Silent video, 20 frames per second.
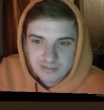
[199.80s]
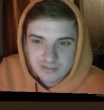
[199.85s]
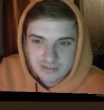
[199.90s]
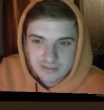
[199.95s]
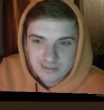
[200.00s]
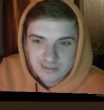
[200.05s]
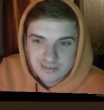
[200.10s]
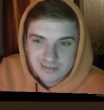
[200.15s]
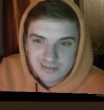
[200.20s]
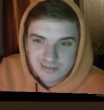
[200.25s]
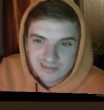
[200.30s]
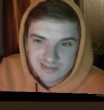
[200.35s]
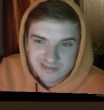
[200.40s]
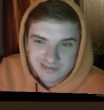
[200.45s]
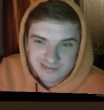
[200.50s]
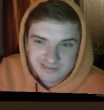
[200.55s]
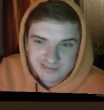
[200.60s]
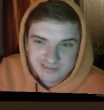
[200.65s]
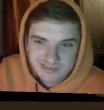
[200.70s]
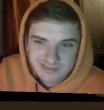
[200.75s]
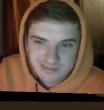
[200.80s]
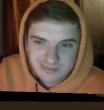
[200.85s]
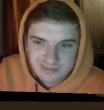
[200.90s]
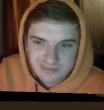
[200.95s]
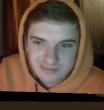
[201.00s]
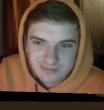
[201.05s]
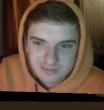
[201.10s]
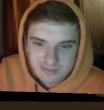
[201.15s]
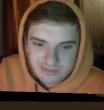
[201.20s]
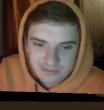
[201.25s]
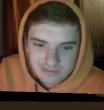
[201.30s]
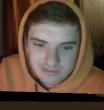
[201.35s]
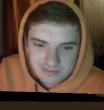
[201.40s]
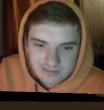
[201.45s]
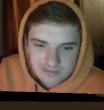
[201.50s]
[no speech]